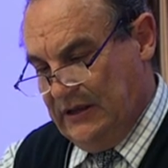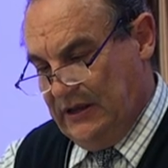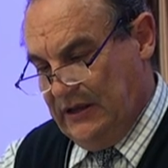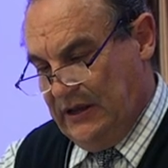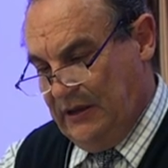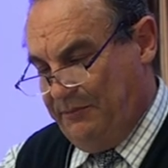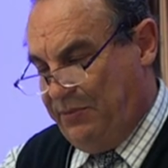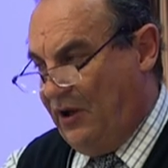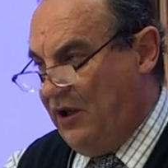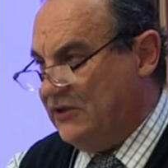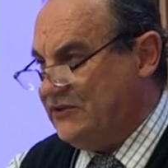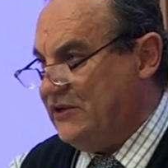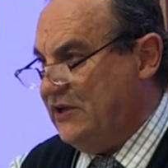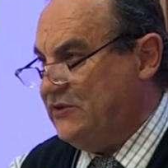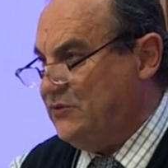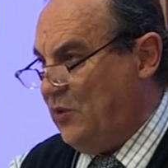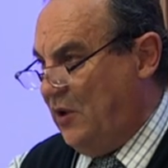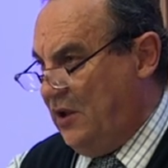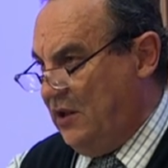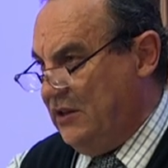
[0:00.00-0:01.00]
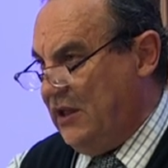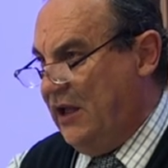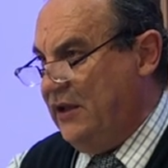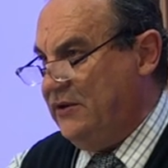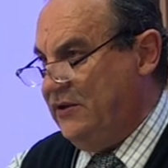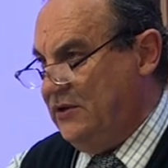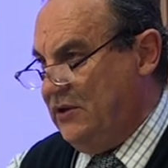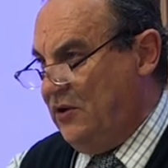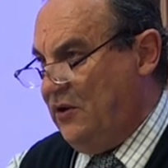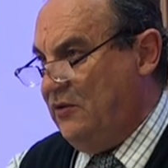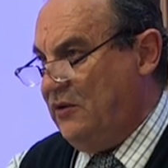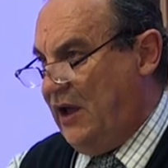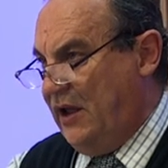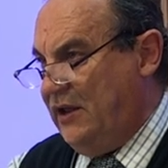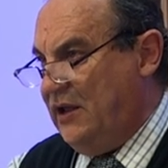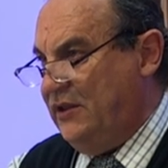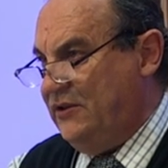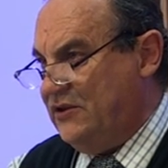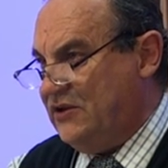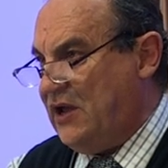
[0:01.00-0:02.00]
And Paul says, well, uh, you know, I,
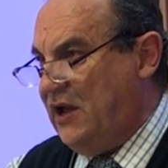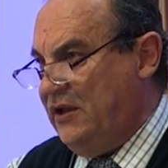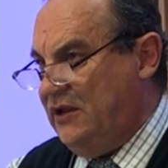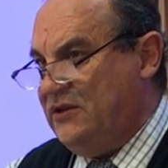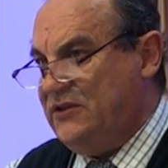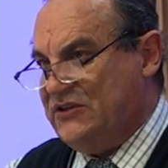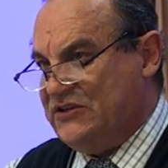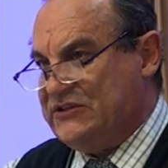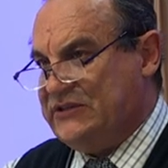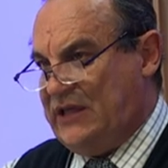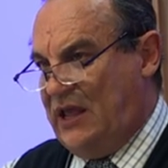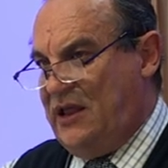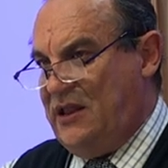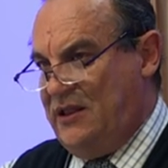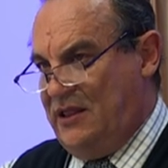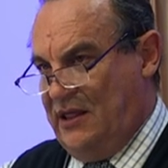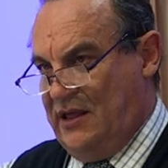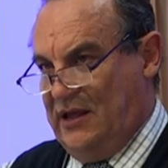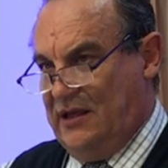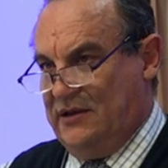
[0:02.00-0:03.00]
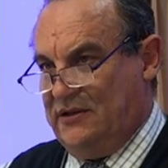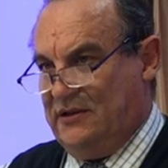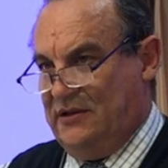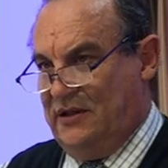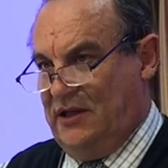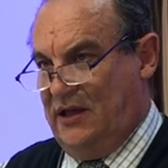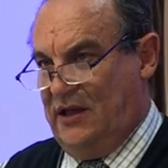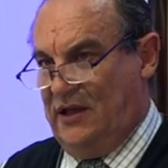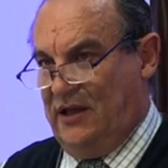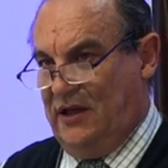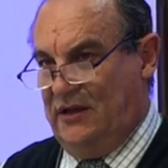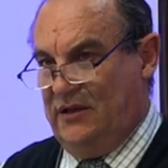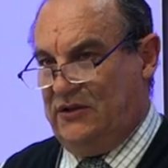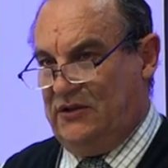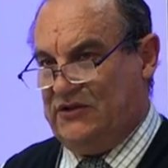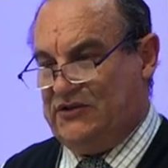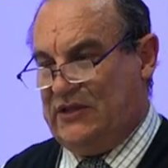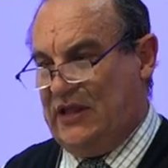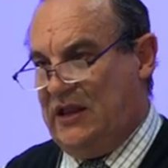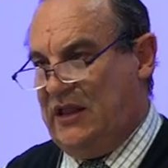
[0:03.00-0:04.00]
I understand that. I
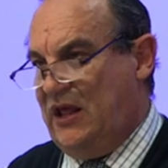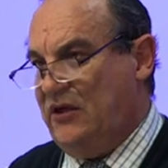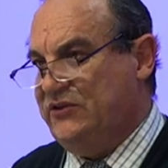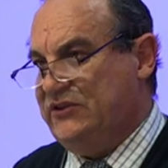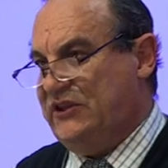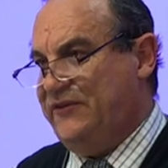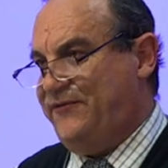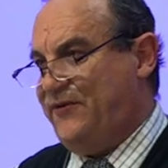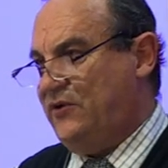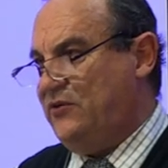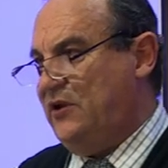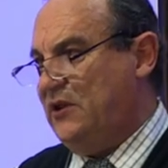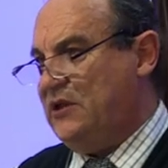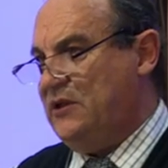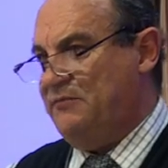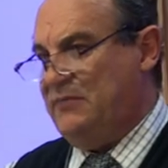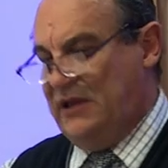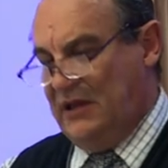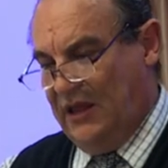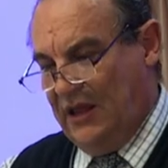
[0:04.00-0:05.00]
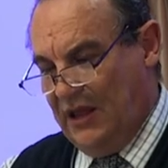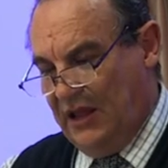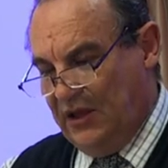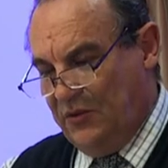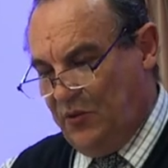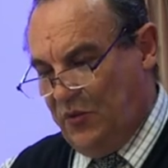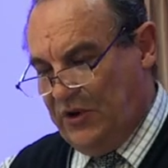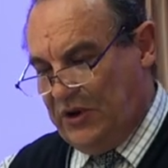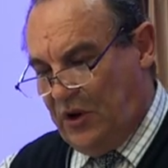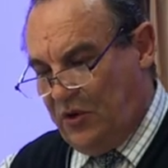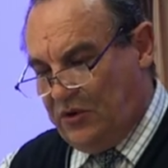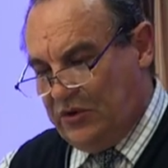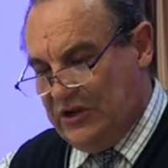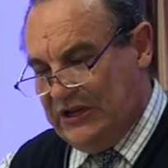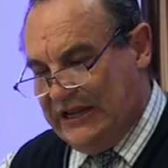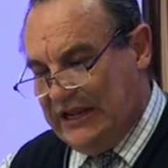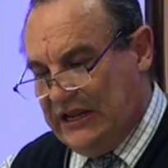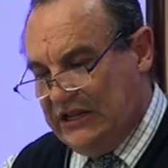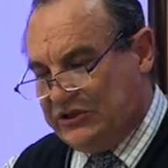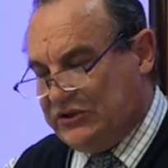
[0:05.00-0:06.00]
understand how difficult it can be. We don't
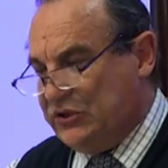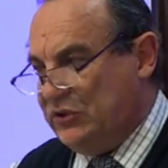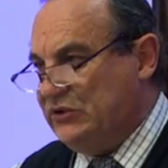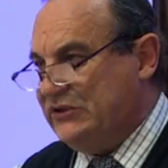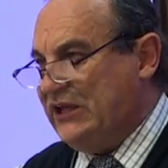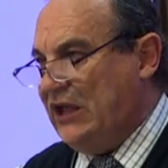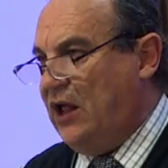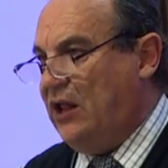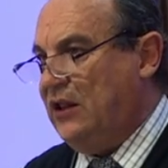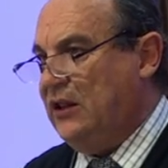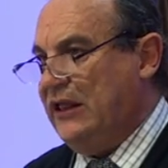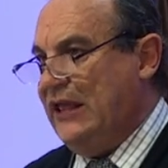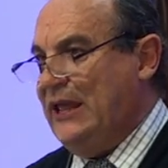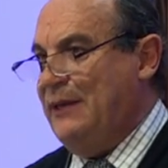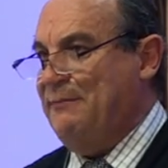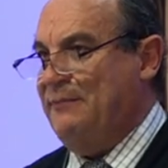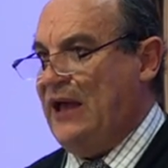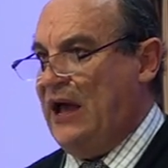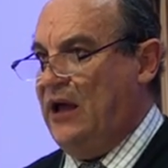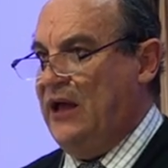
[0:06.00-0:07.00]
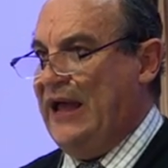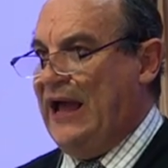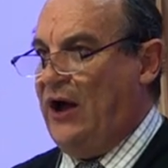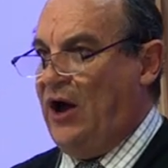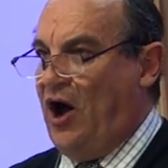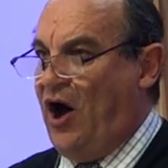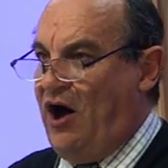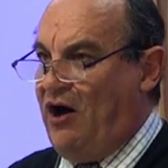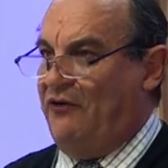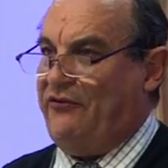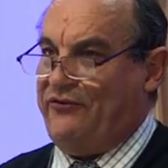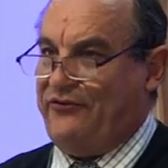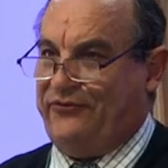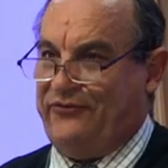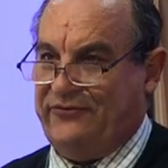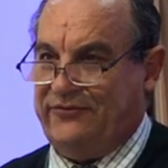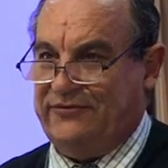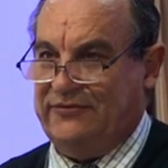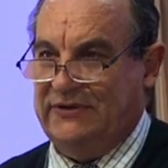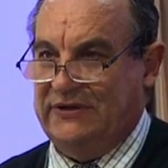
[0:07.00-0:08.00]
need to tell him
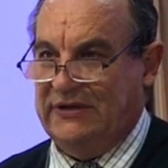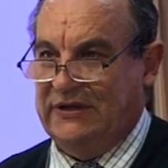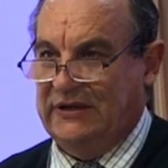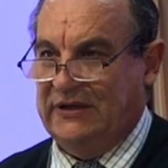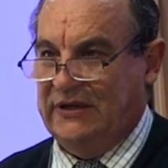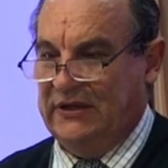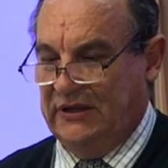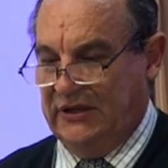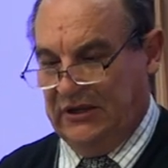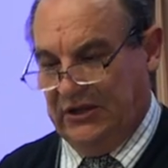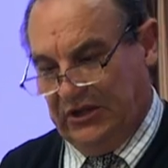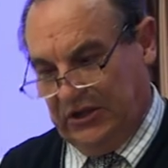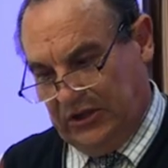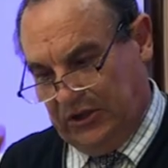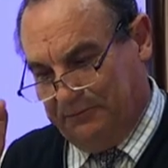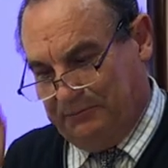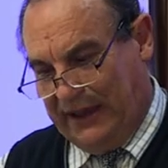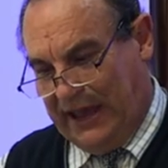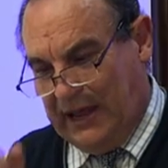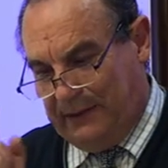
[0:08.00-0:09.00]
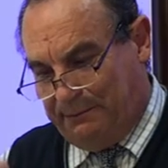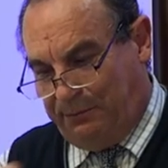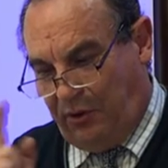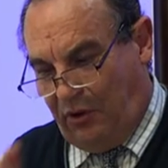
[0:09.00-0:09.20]
off Bad